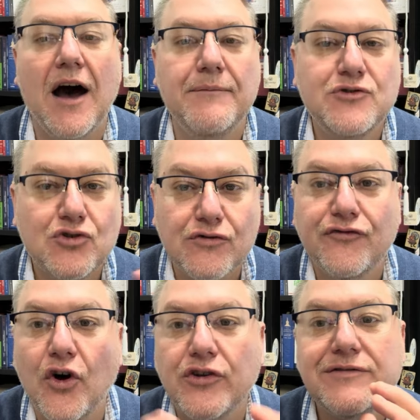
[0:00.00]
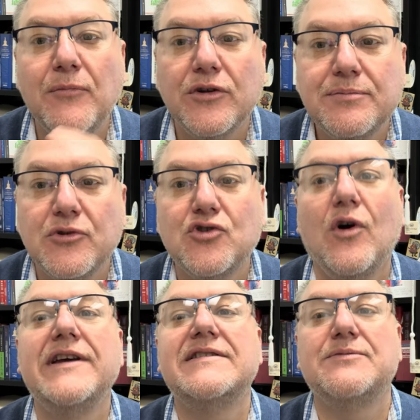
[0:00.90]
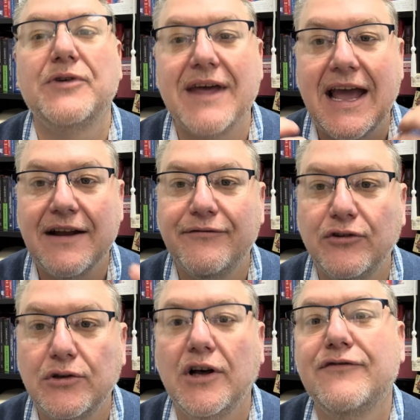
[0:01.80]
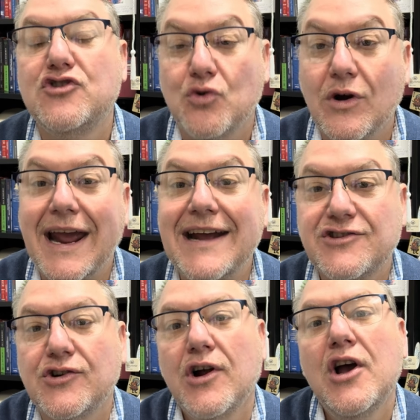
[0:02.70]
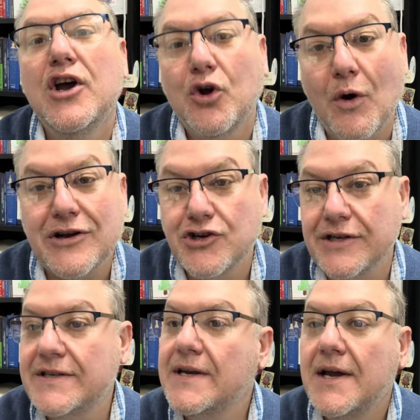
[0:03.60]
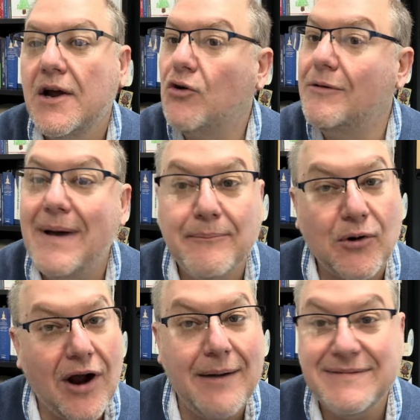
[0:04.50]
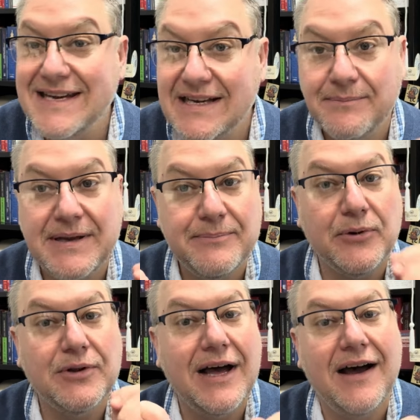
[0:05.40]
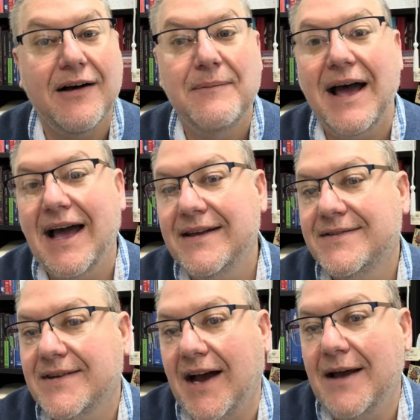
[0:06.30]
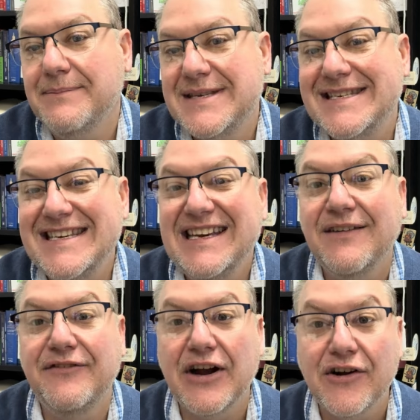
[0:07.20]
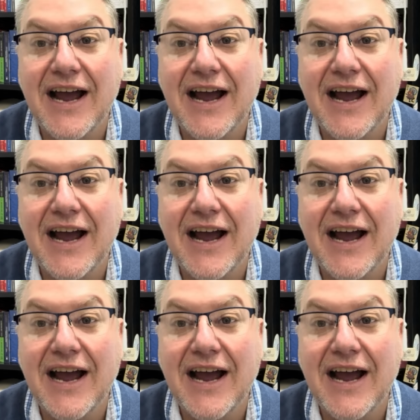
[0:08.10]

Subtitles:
true, false, multiple choice with a handful of short answer questions. Remember, I'm digging people as I'm seeing very